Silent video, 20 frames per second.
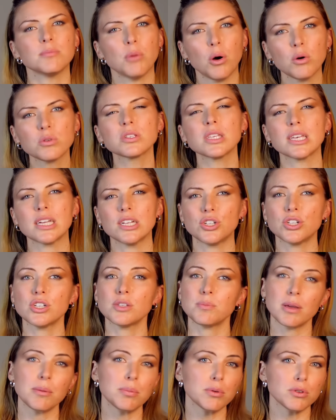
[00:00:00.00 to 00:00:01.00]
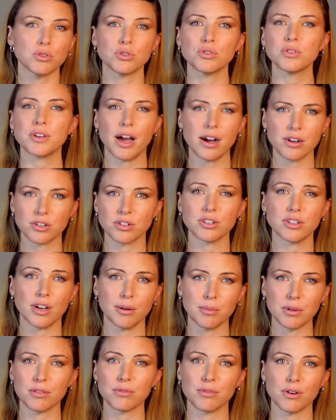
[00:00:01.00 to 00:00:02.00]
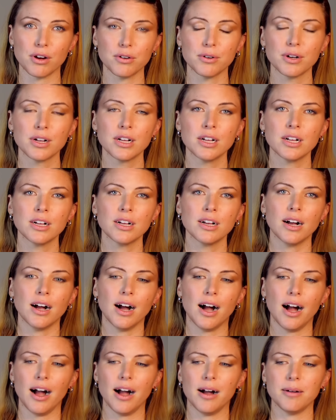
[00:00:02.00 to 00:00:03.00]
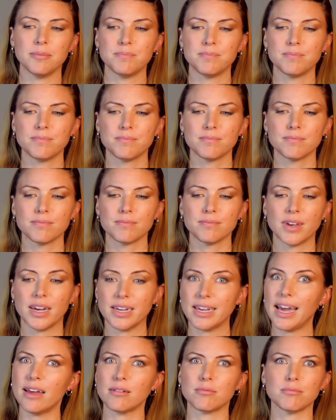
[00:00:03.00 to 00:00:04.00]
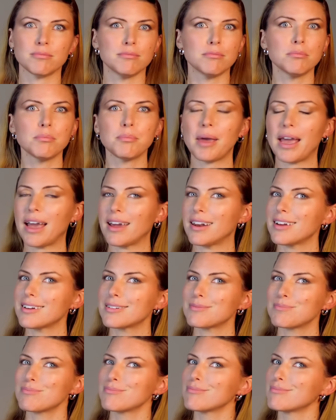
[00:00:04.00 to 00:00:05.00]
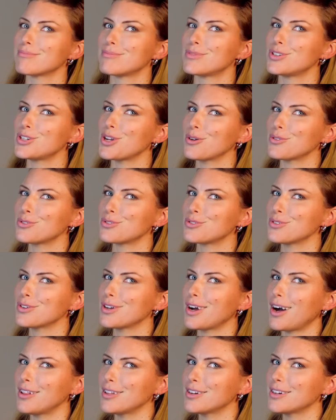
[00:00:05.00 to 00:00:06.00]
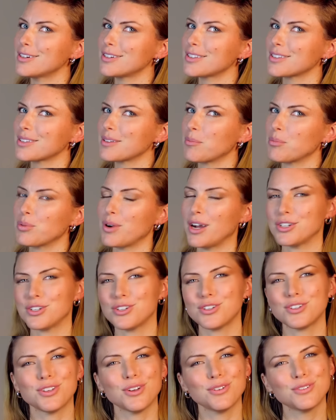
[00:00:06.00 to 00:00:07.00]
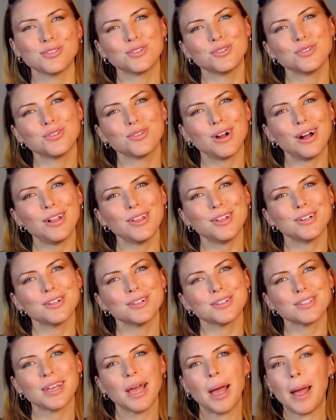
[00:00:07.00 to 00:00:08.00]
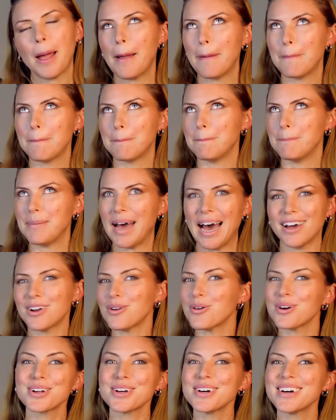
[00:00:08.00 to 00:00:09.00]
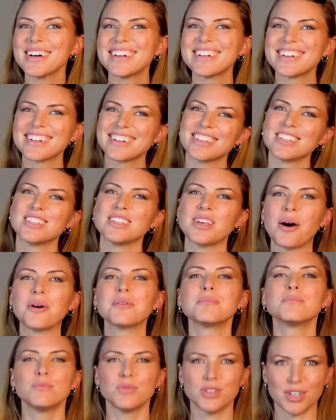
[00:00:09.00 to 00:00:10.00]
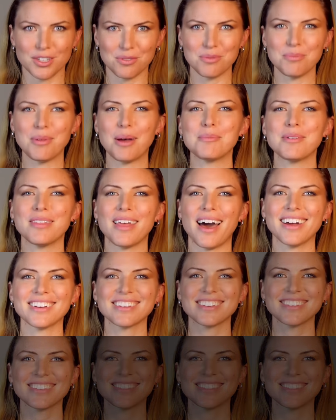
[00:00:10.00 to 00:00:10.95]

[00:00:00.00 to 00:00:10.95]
Mostly it's just people's true character coming through. Again, panic shows true colors, pressure shows true colors, bad or good. So just remember that.